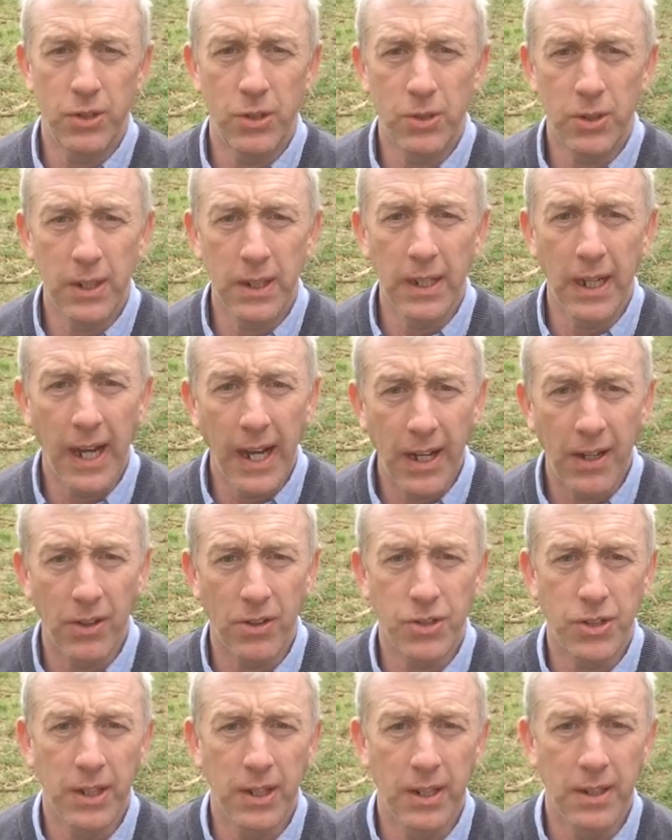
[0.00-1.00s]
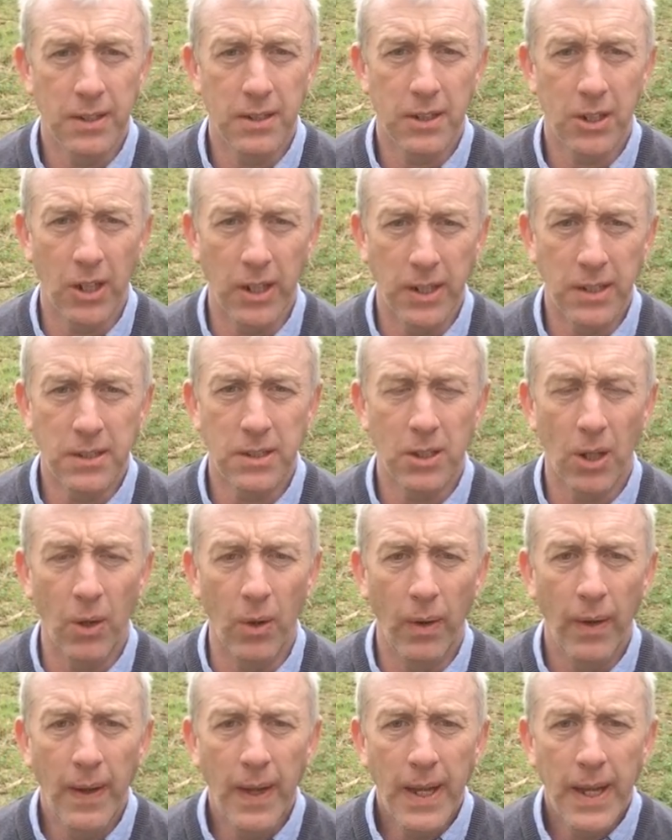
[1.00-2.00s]
to the energy in the diet.
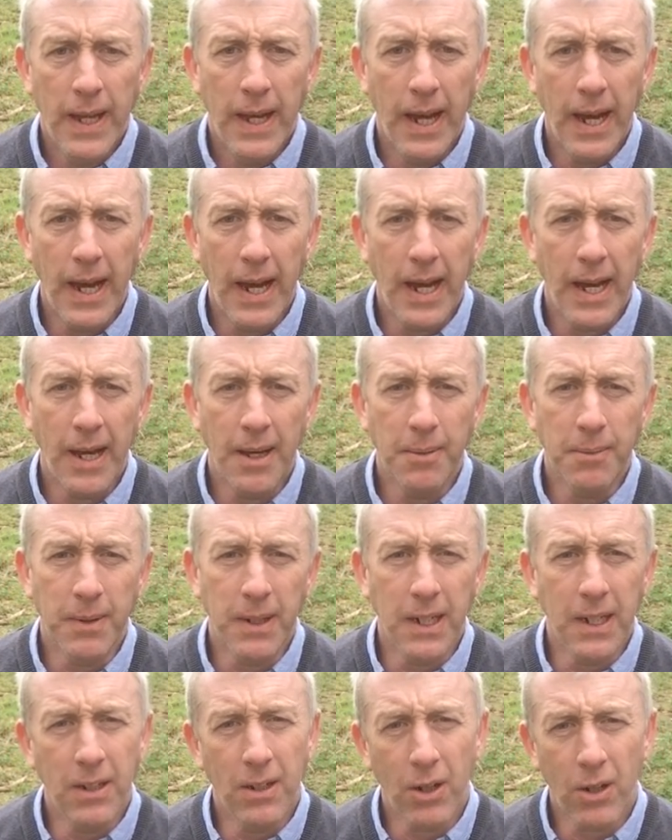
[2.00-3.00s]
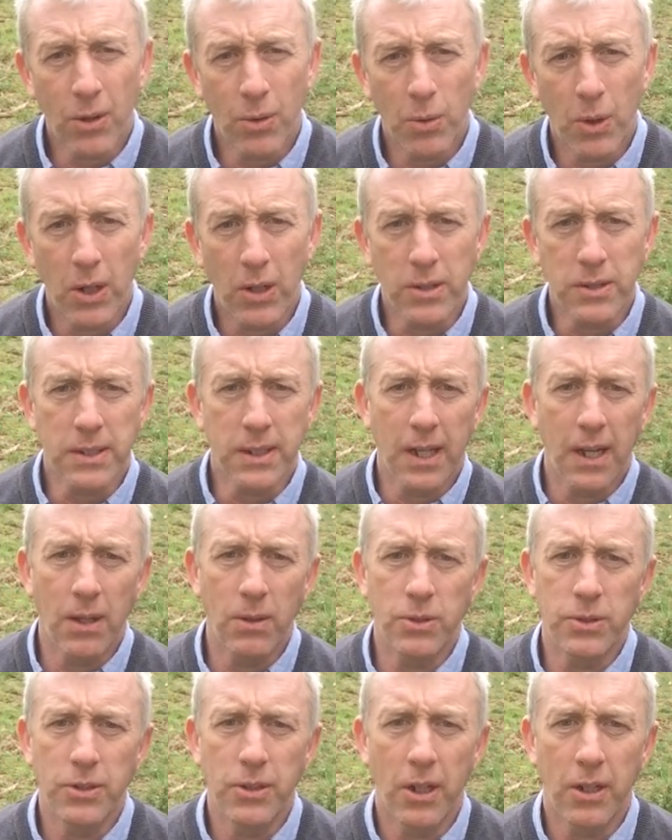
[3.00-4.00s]
So in other words, the
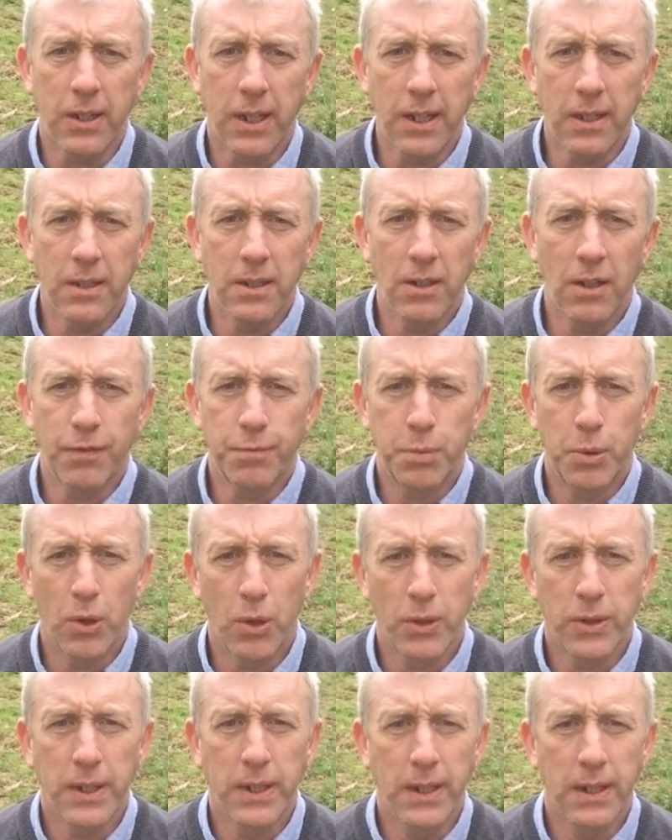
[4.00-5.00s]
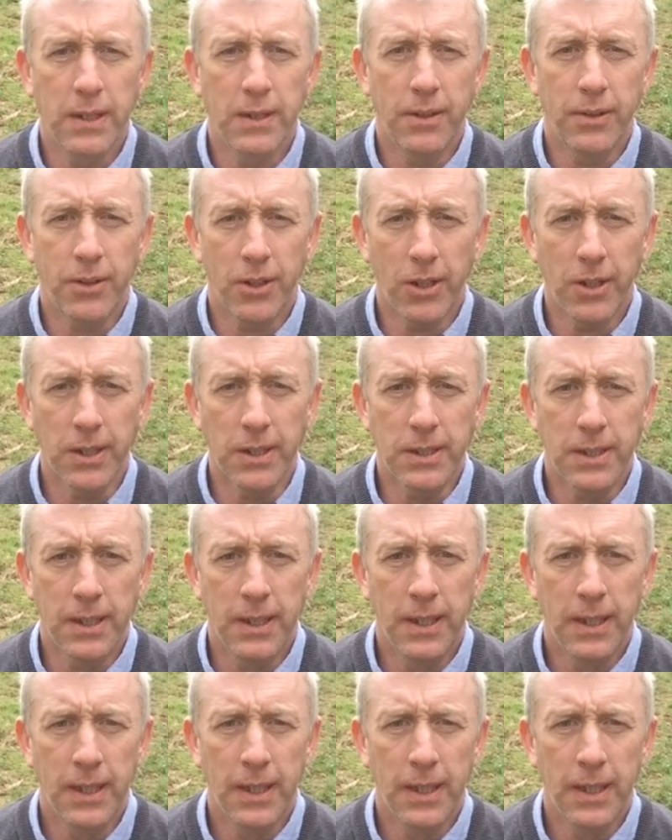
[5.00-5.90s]
cows are not getting enough protein in their diet.